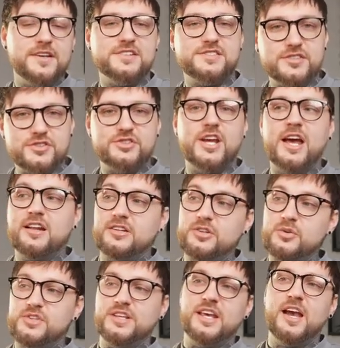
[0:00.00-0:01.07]
Faces channel
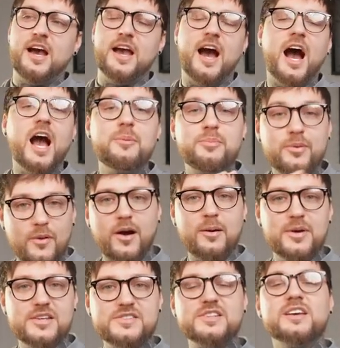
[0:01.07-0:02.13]
using AI. I
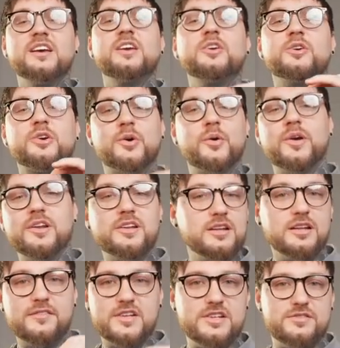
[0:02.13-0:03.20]
promise you're going to
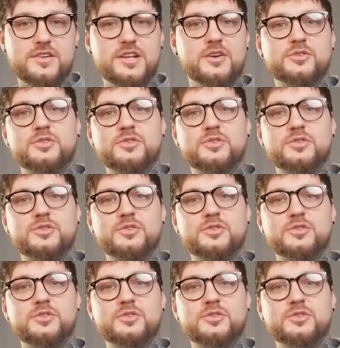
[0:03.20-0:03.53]
love this video.